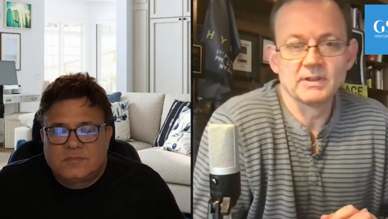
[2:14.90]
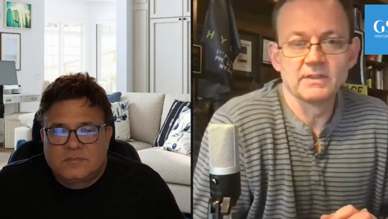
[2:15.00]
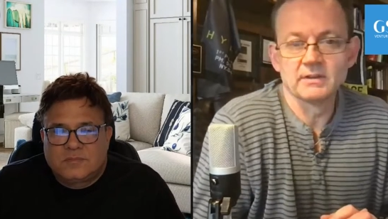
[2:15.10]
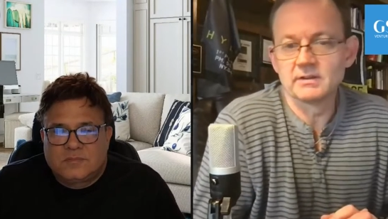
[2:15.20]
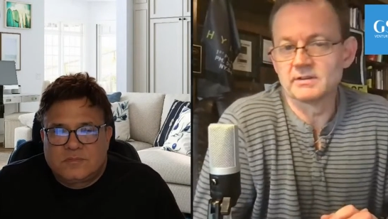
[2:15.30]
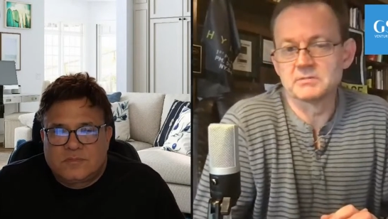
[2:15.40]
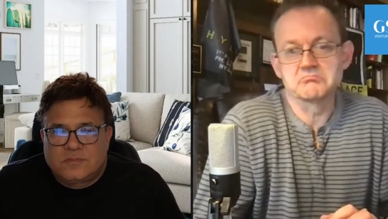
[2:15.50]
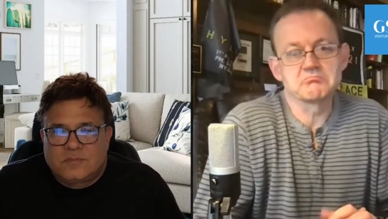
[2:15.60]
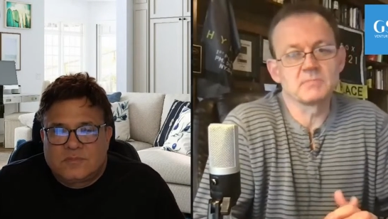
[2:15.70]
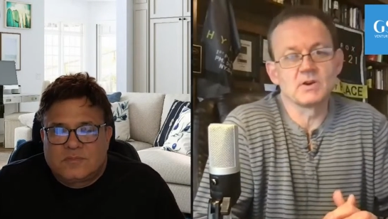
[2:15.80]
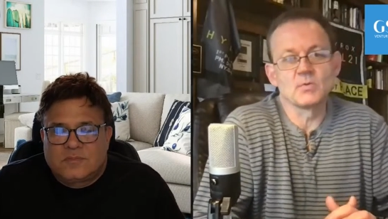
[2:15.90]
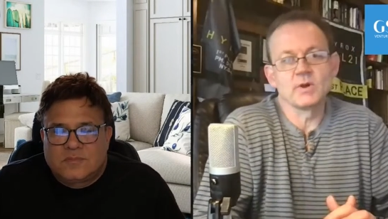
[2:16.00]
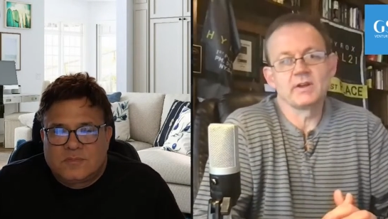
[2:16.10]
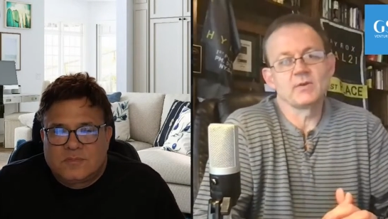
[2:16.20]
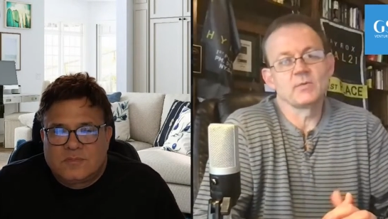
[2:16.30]
Speaker 1: in there and
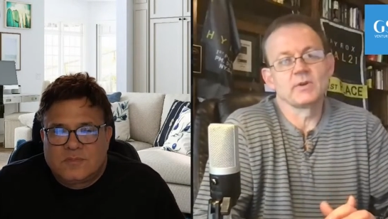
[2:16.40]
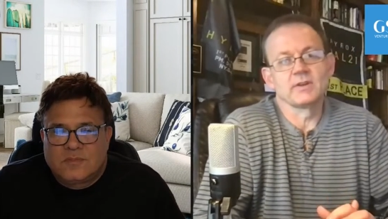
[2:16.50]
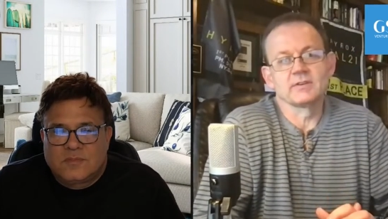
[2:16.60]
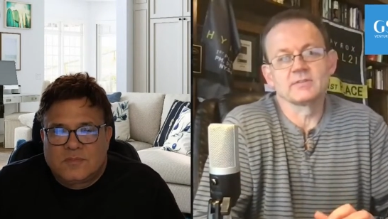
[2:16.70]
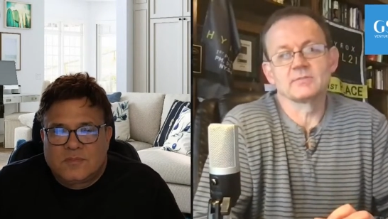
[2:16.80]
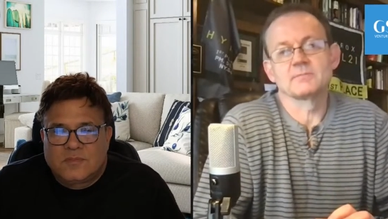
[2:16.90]
away I went.